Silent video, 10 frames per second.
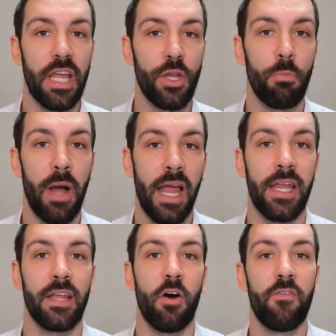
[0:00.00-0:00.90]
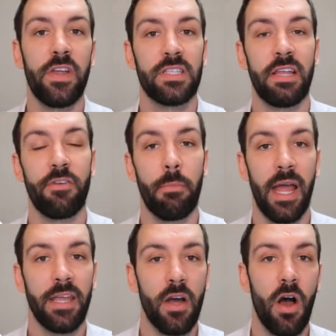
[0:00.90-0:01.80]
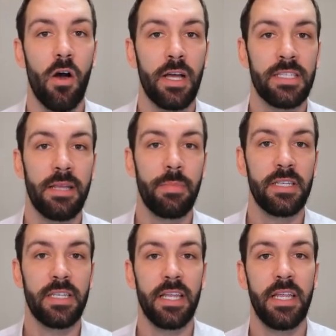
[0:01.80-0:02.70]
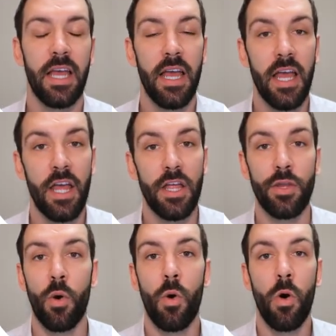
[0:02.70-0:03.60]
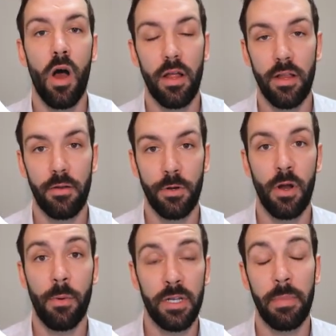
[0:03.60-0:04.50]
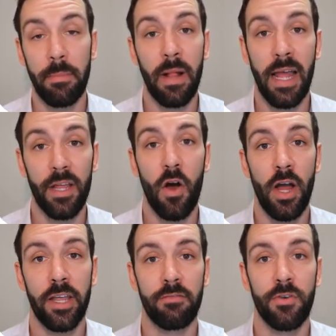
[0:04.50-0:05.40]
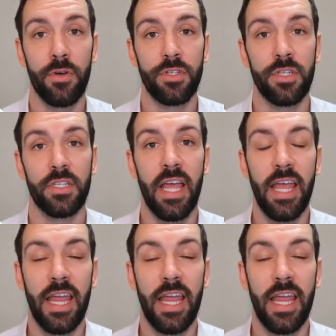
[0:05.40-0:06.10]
that you're paying. Obviously, if you're paying a high CPC, you're going to be paying high conversions.